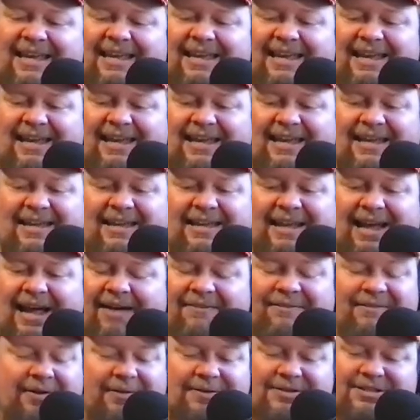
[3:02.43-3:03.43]
And
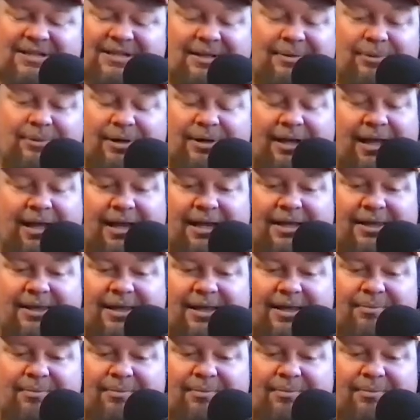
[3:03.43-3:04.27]
I've never seen one like that